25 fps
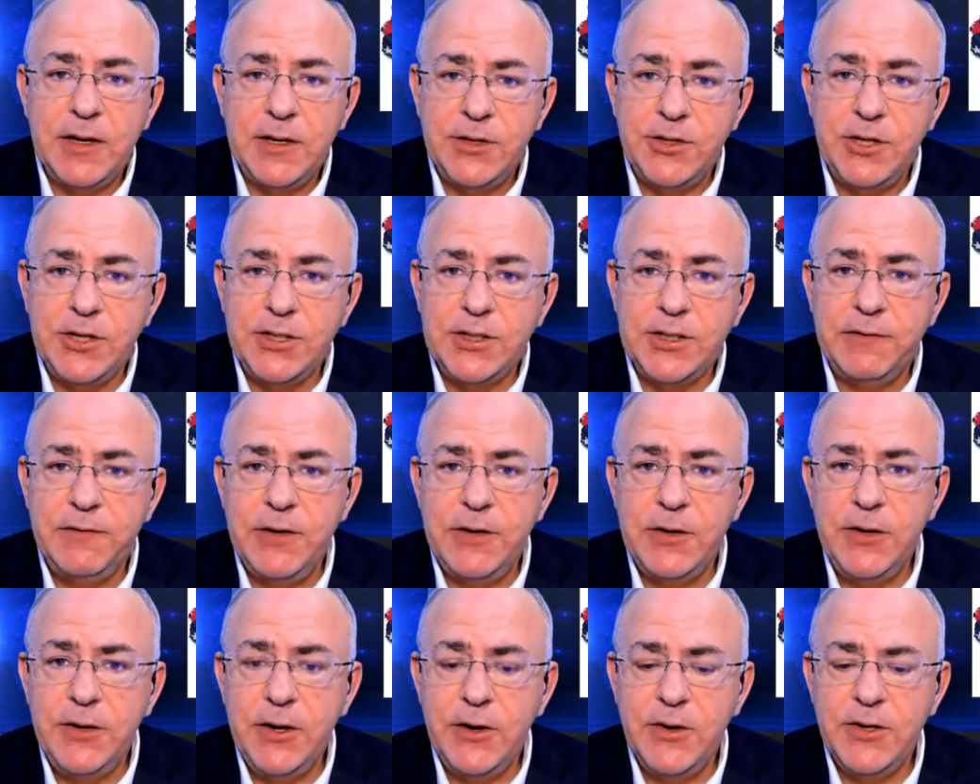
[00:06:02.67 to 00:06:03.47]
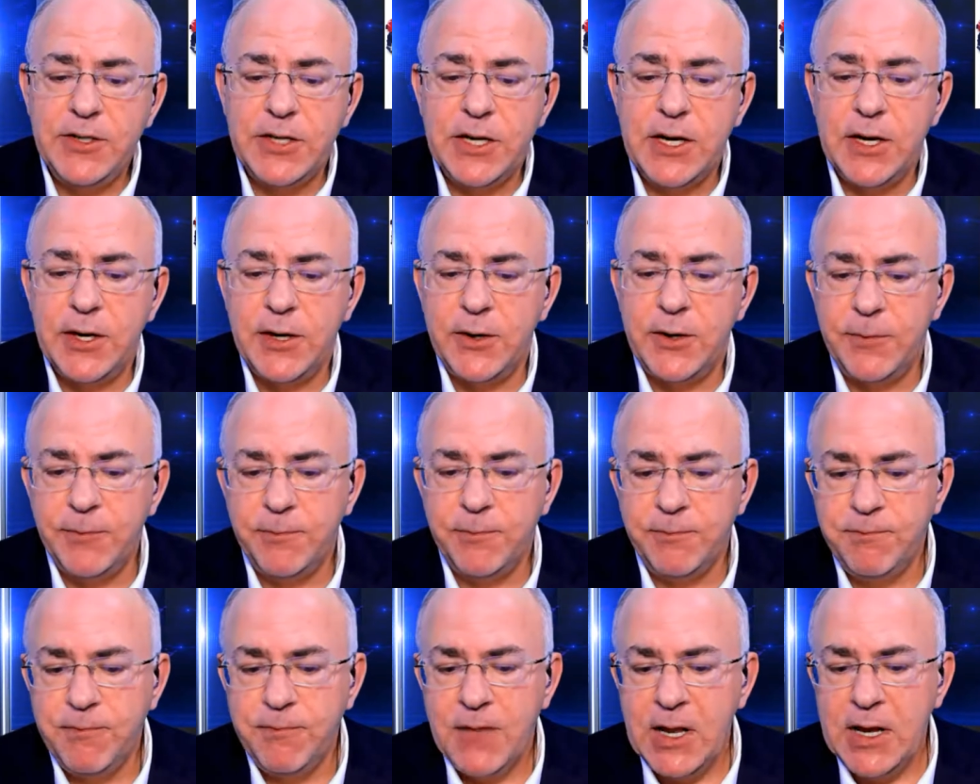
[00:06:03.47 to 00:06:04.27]
just a few years ago.
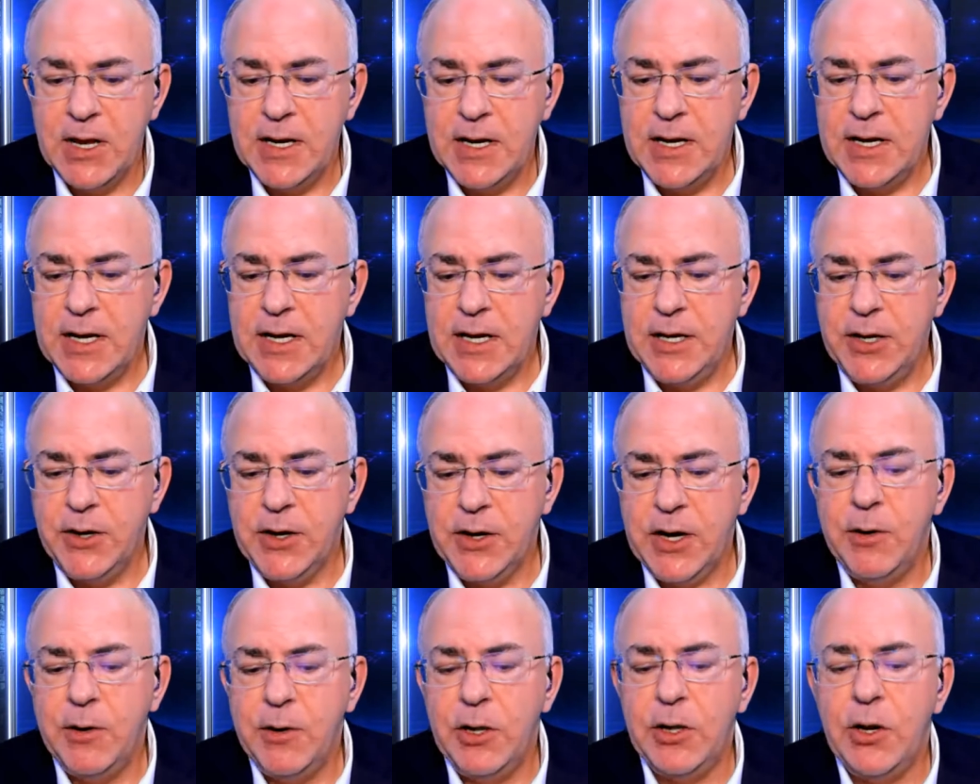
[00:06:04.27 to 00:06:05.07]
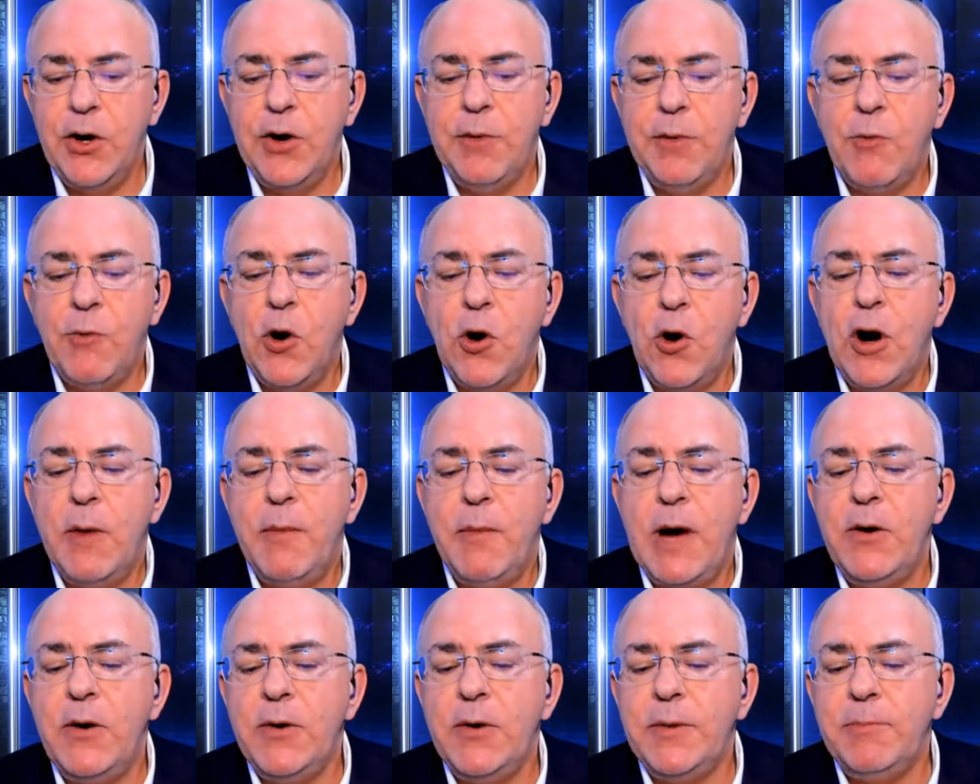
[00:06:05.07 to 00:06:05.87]
You can learn more
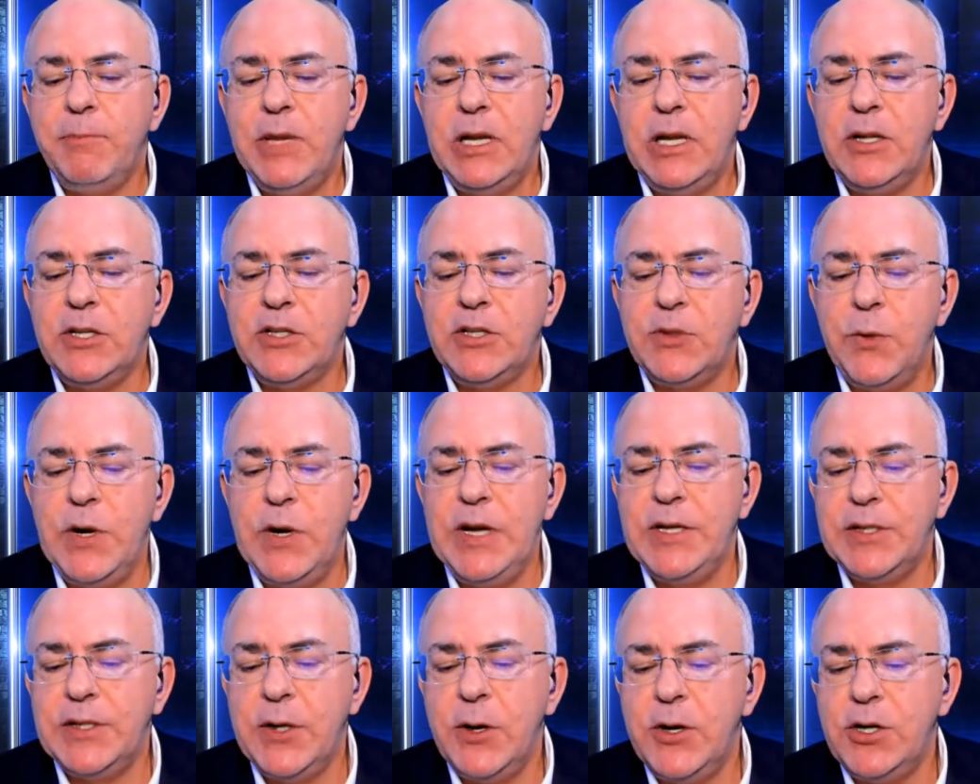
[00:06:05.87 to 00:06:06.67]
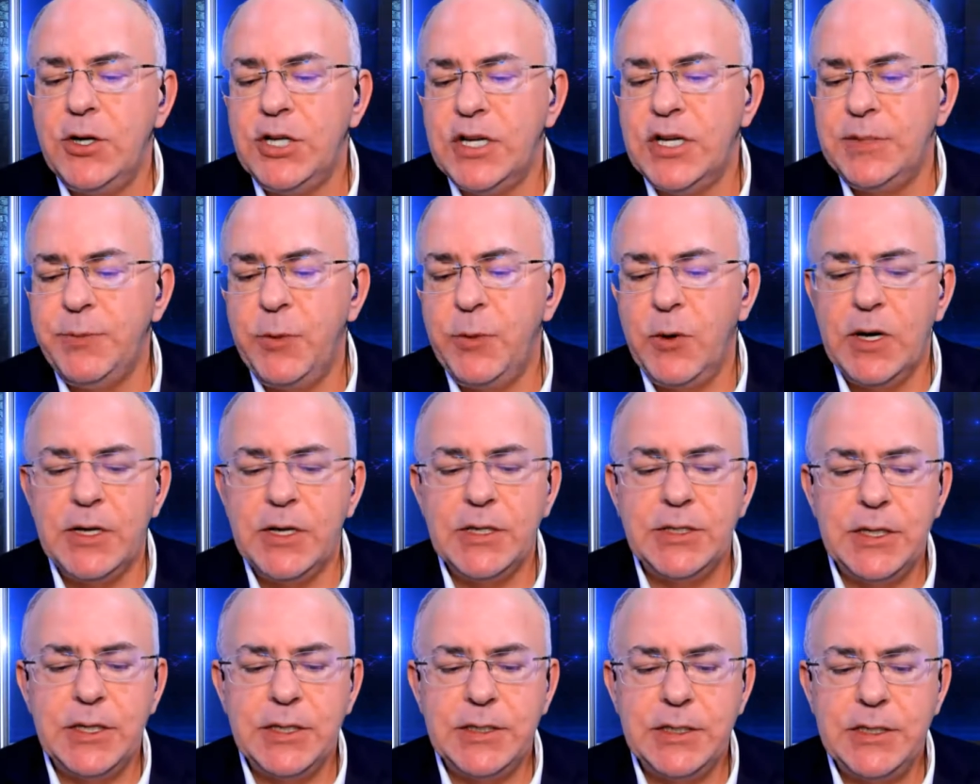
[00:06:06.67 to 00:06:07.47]
about Bill's research, his
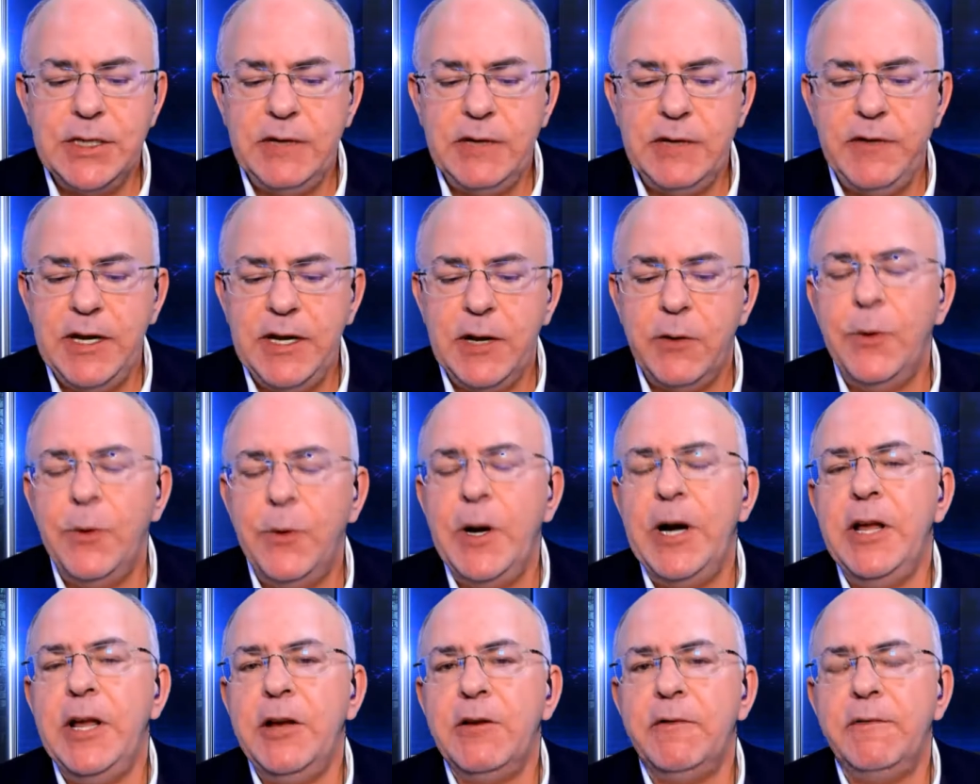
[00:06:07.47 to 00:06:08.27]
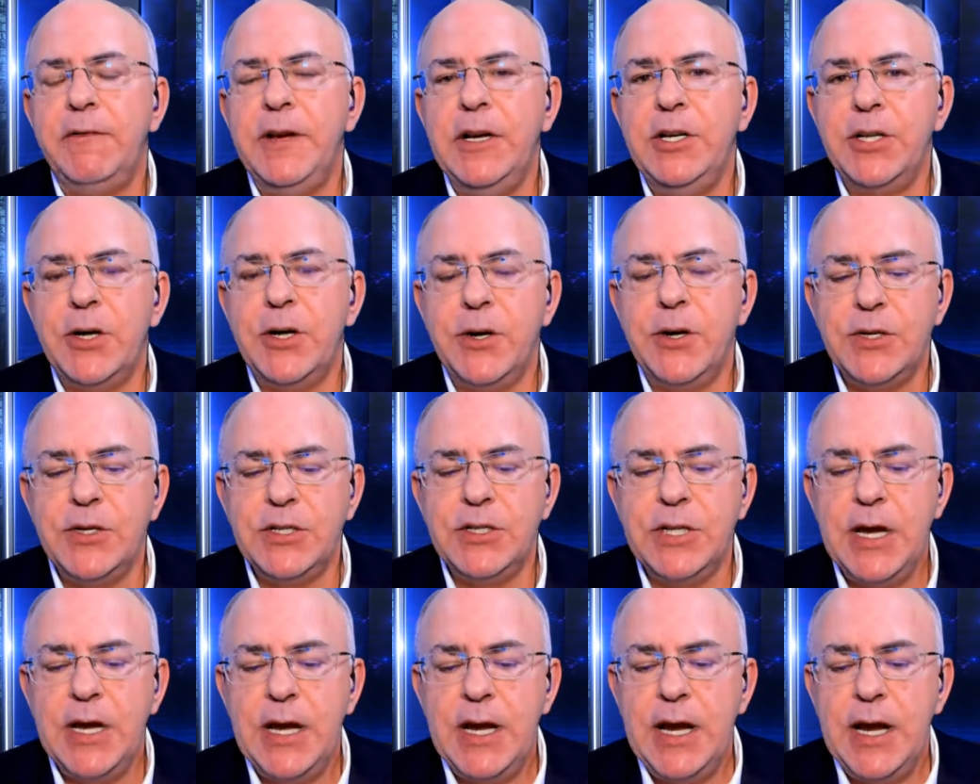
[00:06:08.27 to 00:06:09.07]
books, his TV and radio
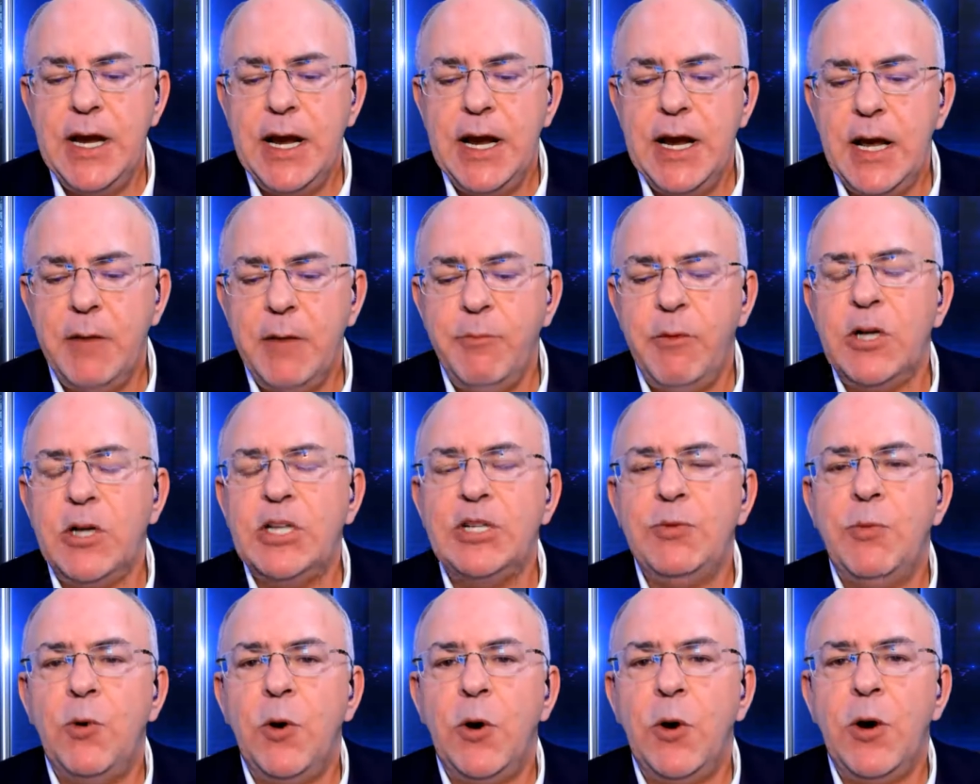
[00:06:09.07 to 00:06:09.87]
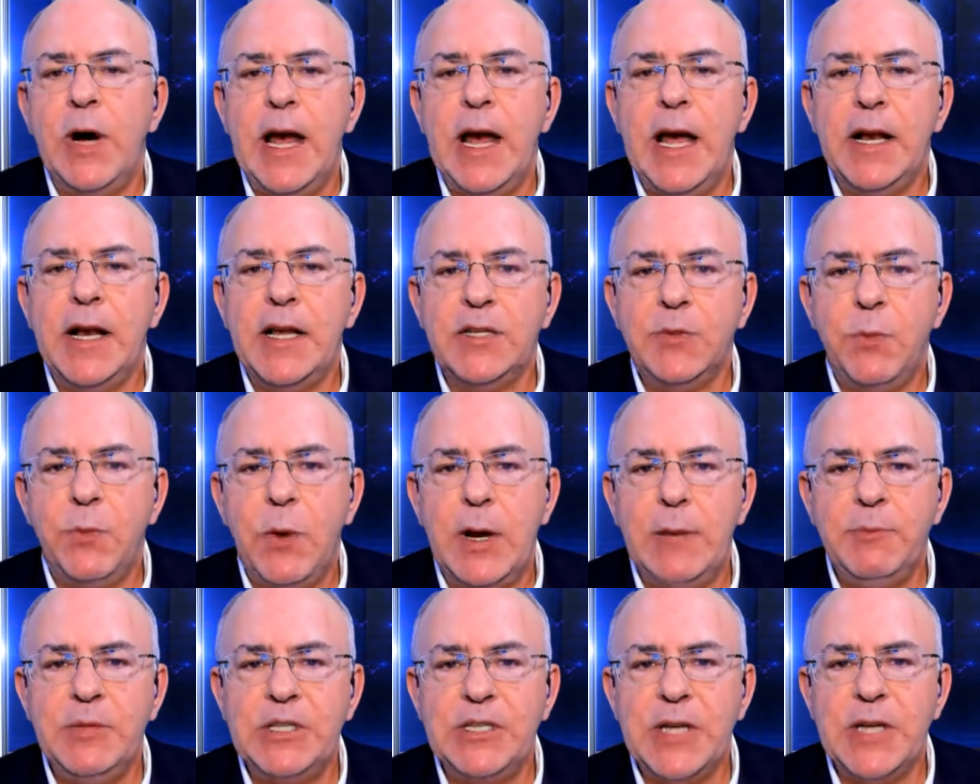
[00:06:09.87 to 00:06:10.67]
features, and much more at his
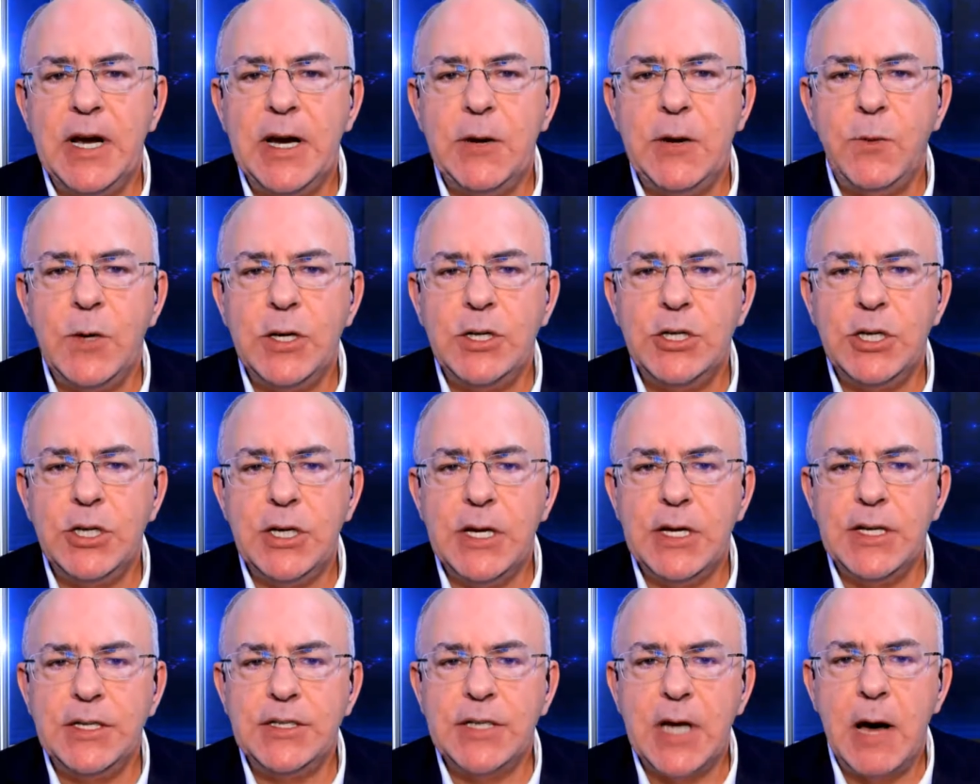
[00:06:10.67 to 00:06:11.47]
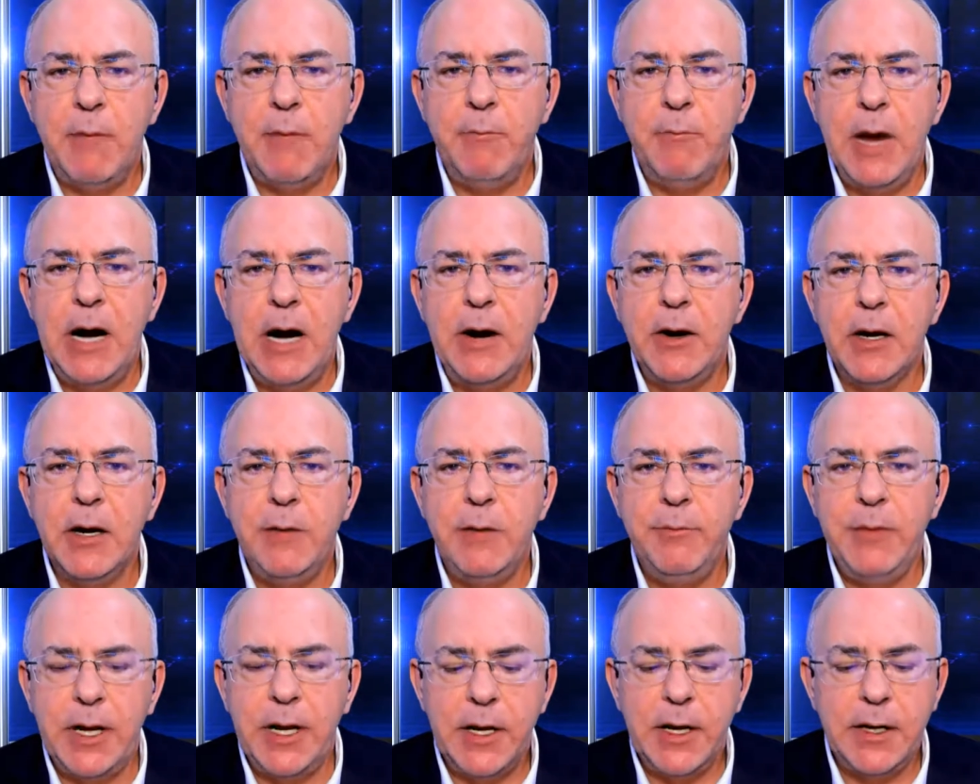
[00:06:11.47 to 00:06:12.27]
website, which is
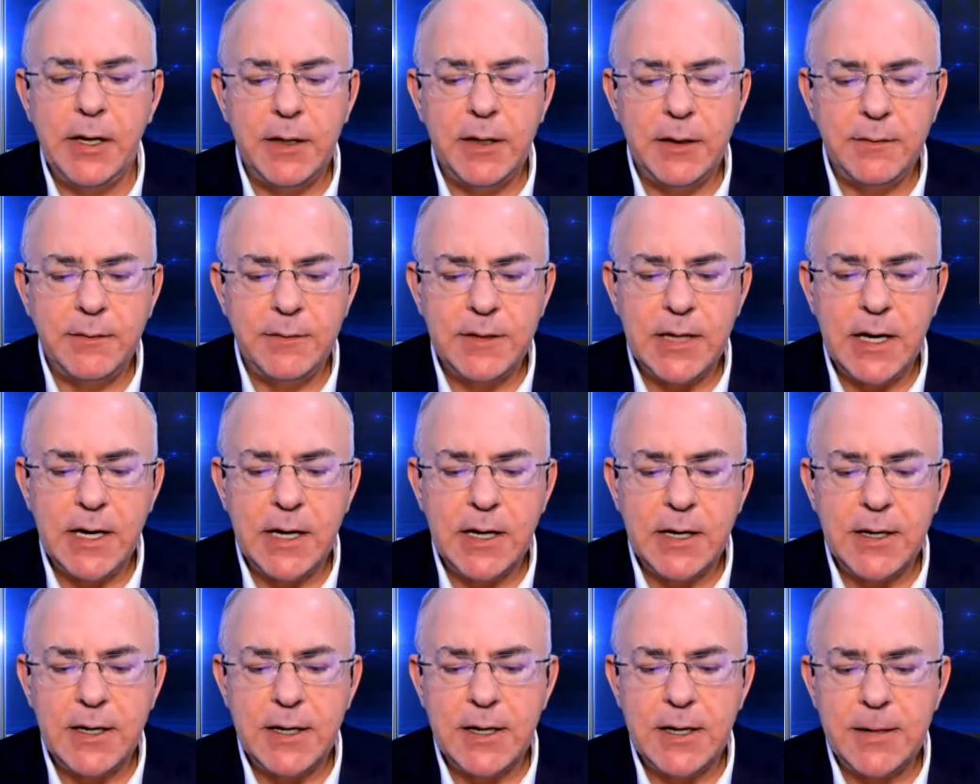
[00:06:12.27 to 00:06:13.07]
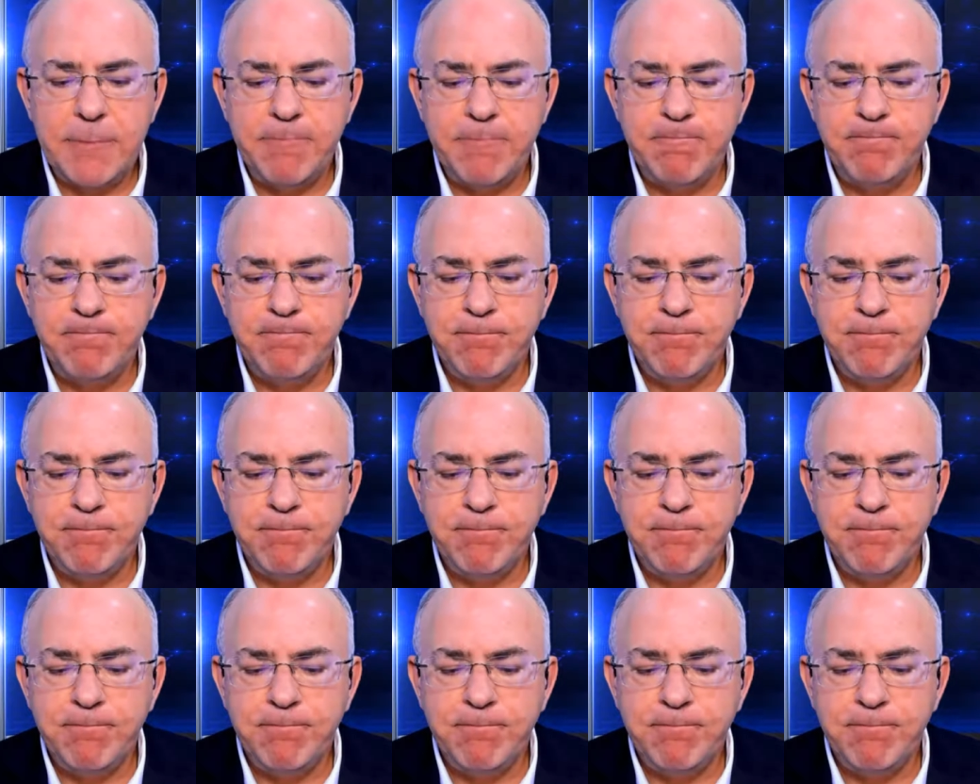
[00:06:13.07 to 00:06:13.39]
AmericanMinute.com.